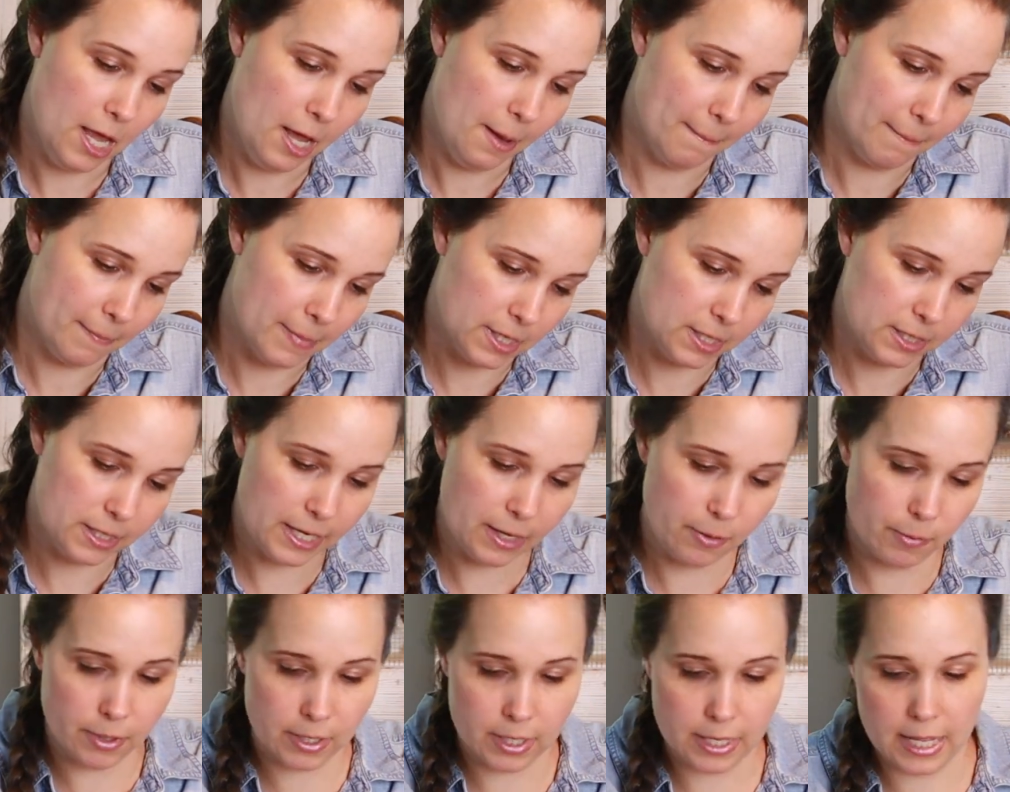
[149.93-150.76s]

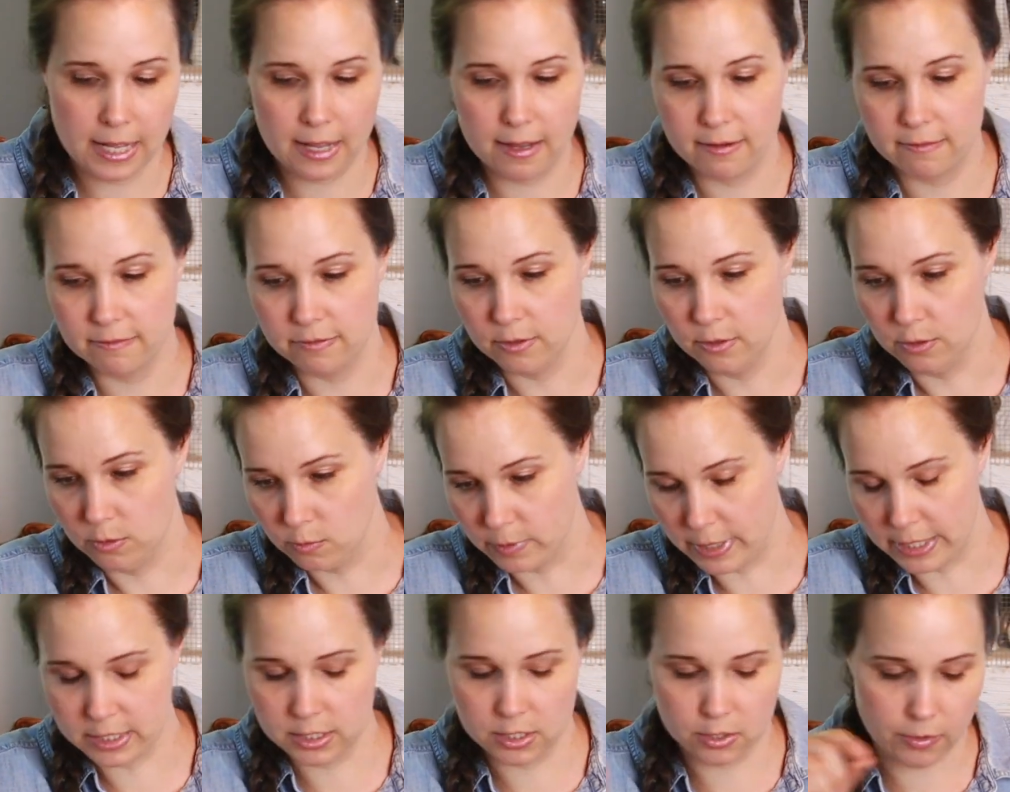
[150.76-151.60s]
Monday we're gonna have
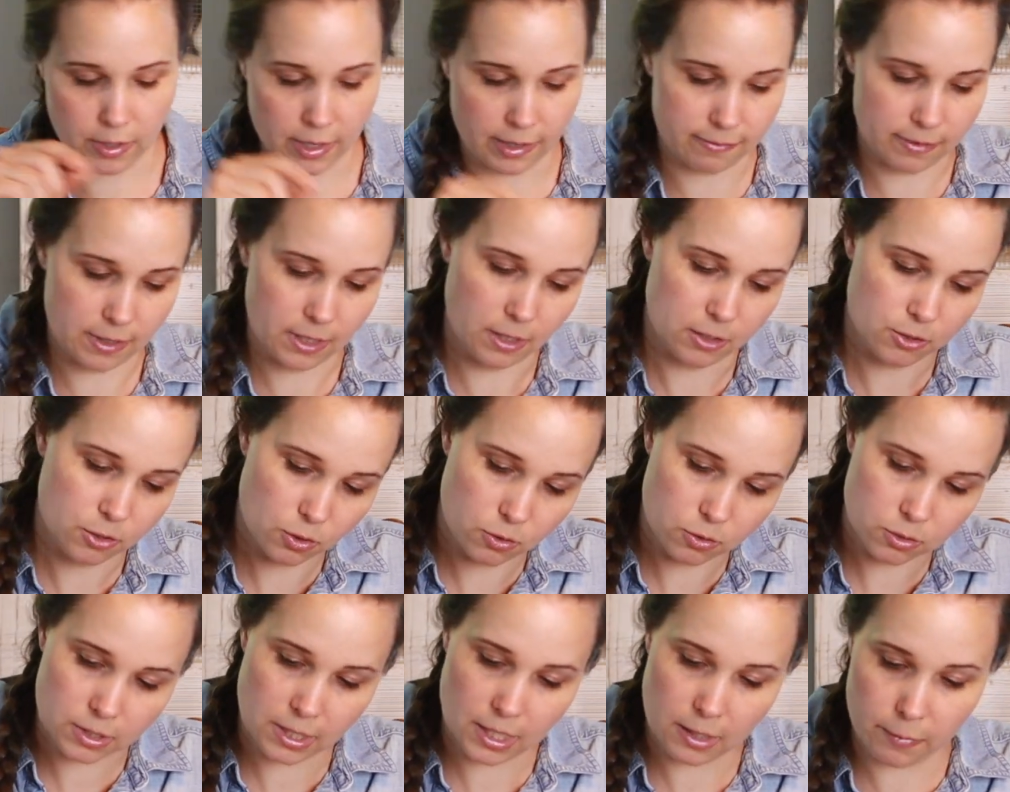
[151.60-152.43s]
rice and gravy,
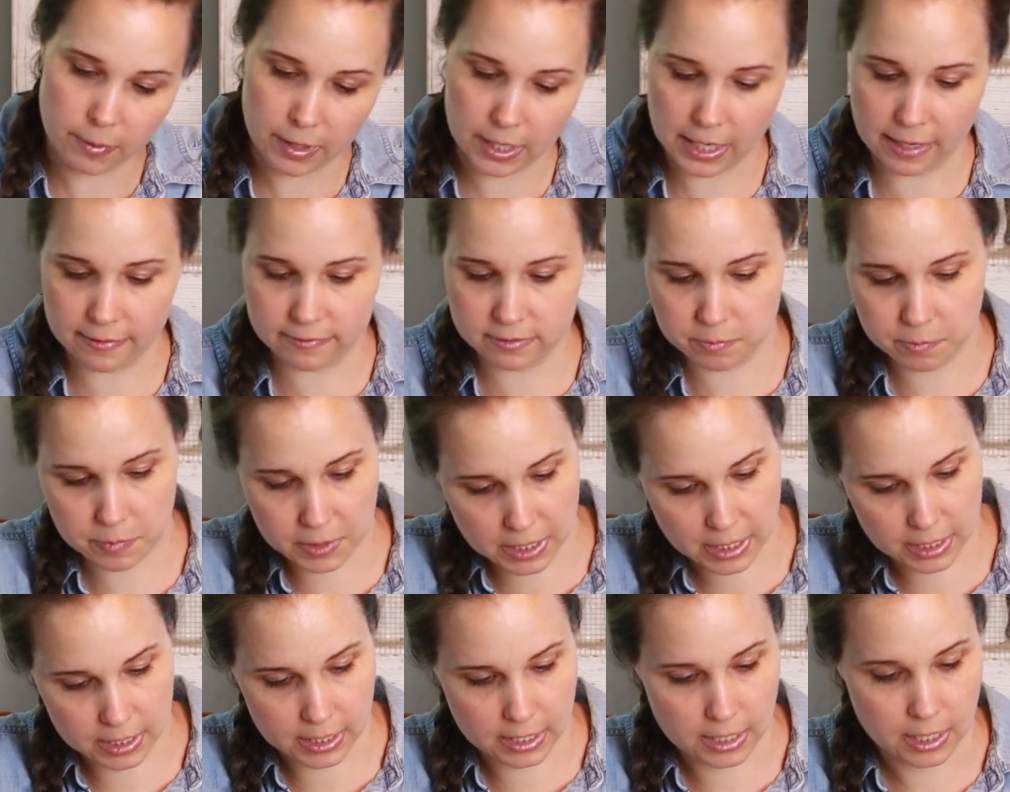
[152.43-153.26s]
Tuesday we're gonna have
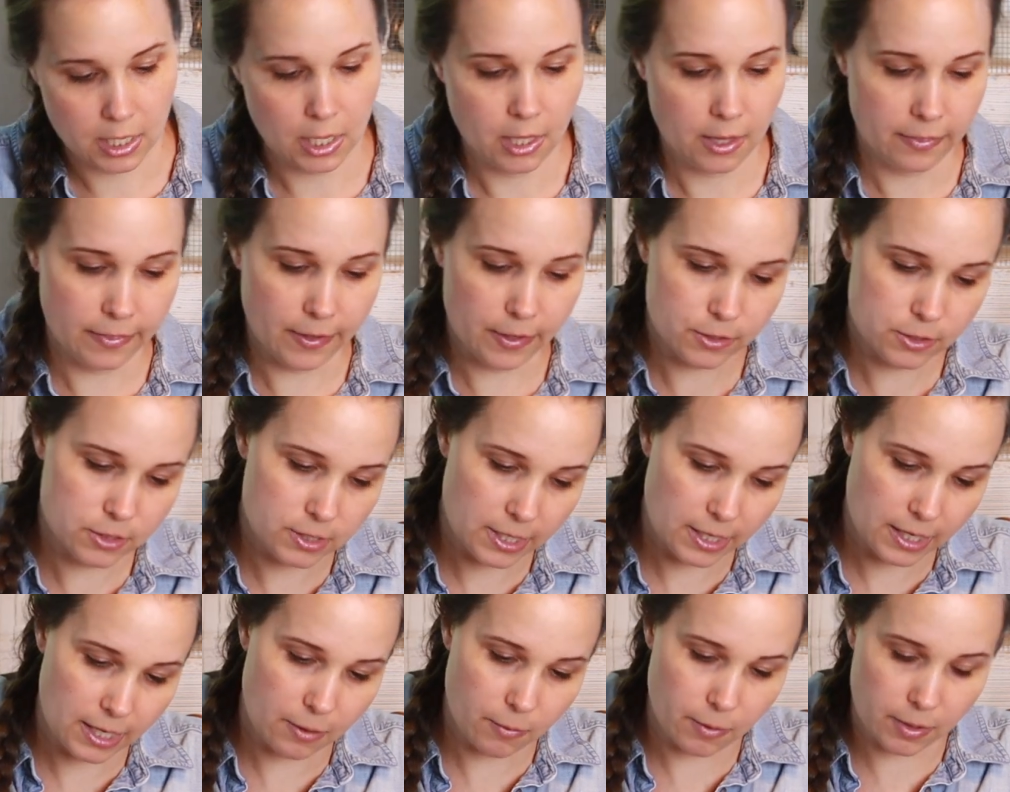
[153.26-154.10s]
spaghetti,
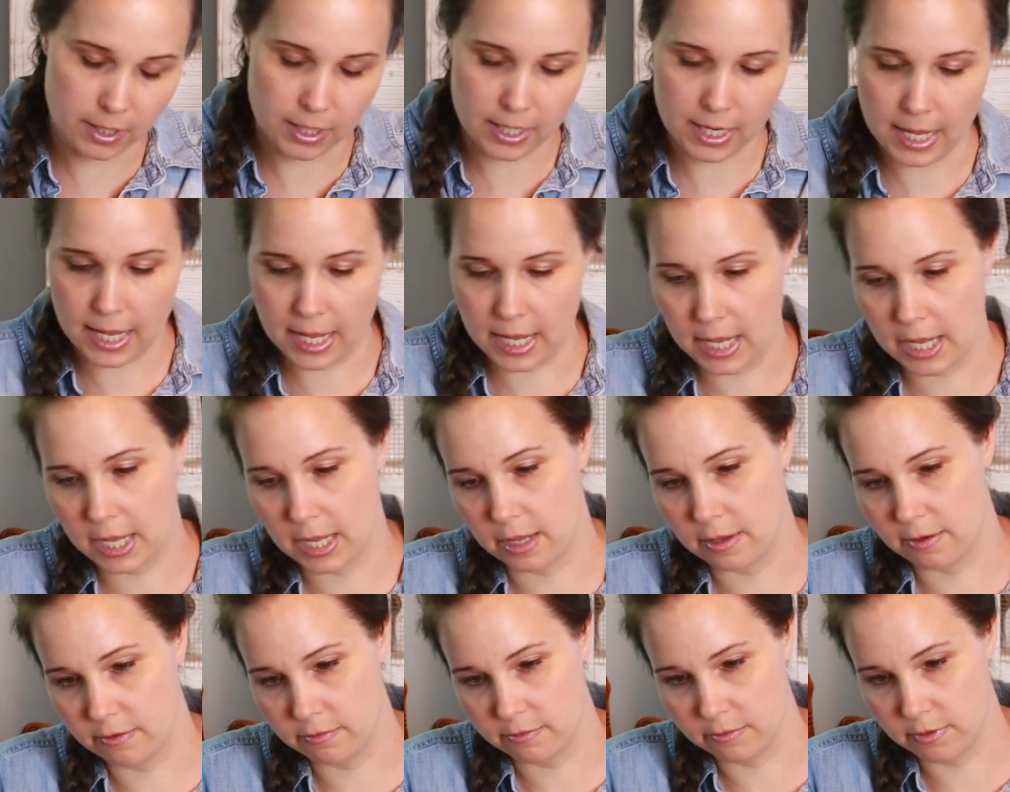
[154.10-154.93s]
Thursday we're gonna
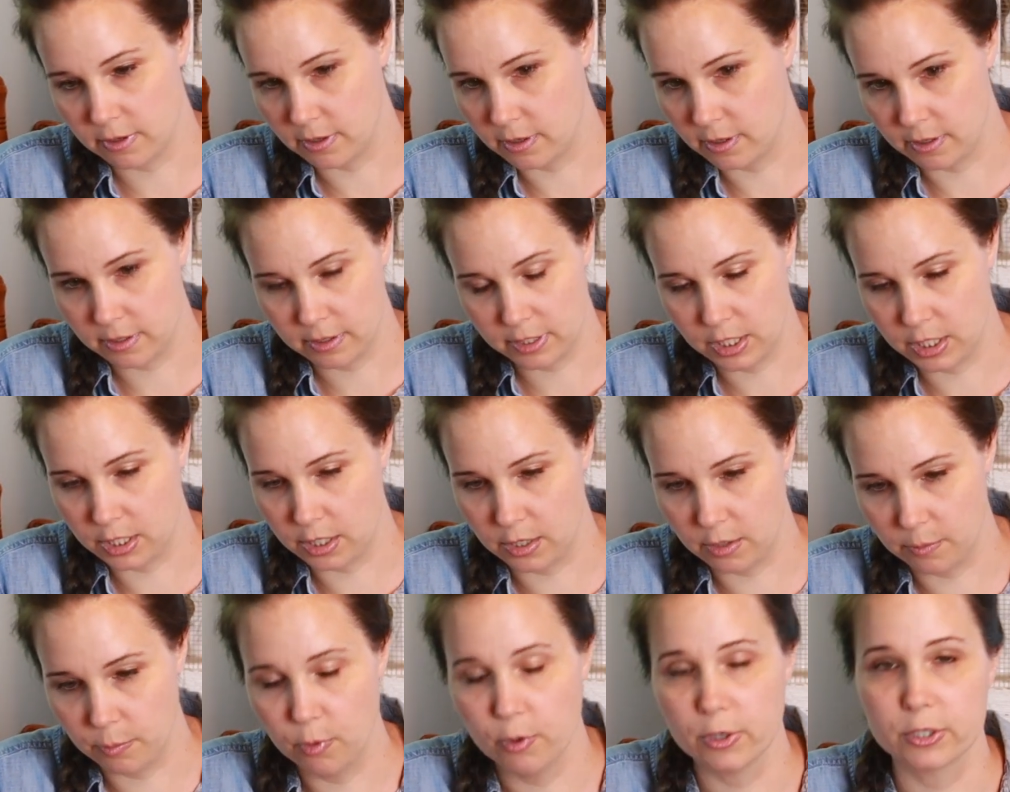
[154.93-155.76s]

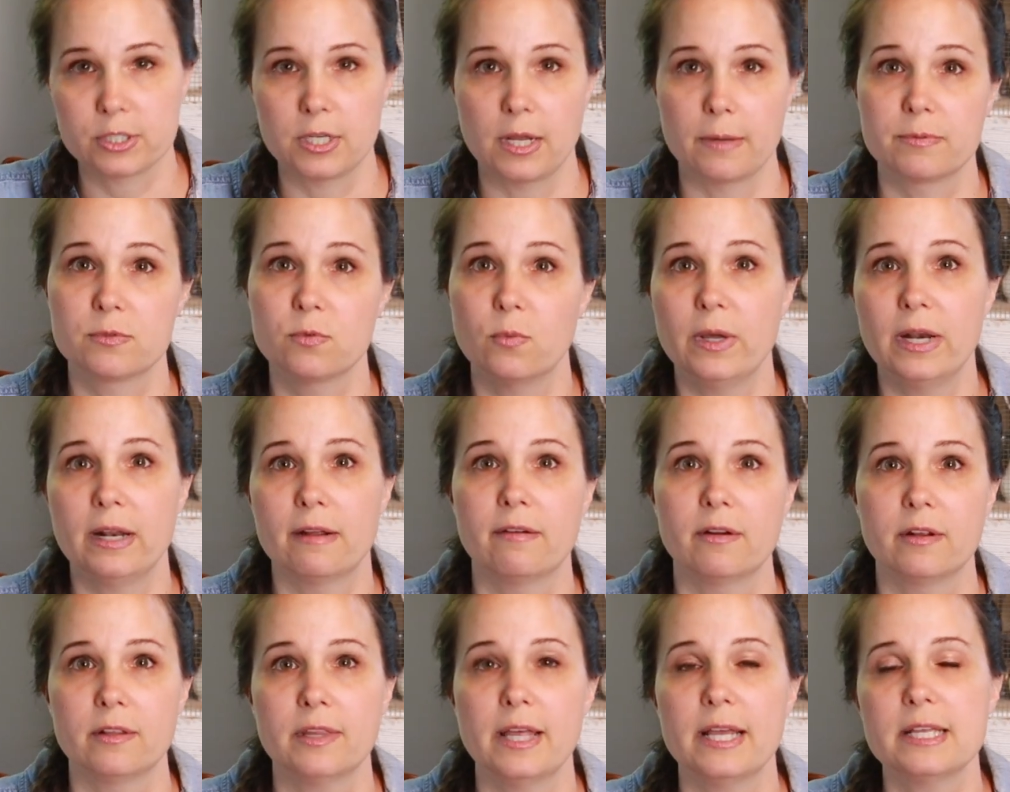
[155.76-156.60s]
have pork chops,
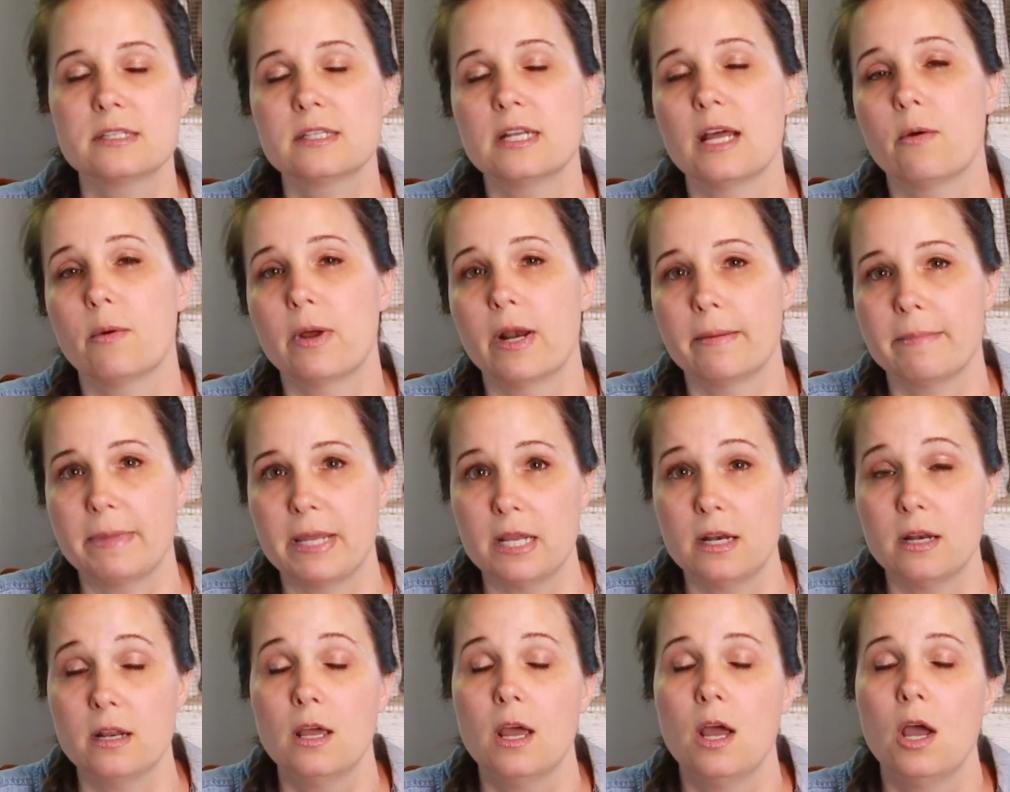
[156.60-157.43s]
whatever. That's not what I
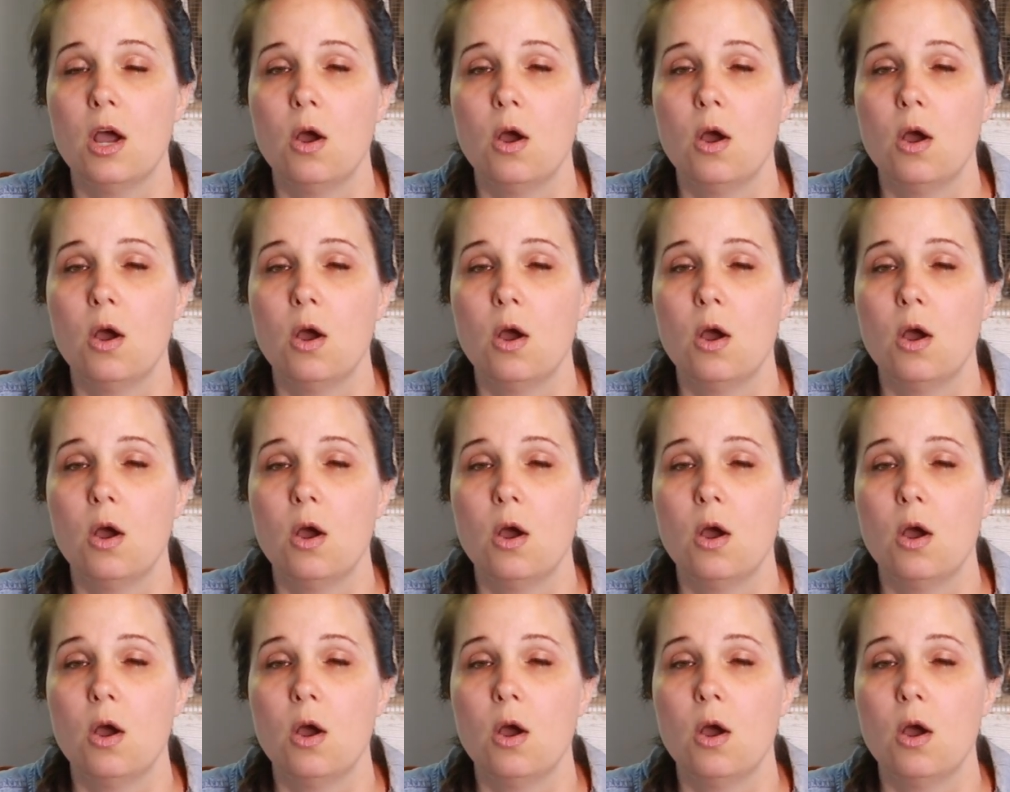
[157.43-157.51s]
mean.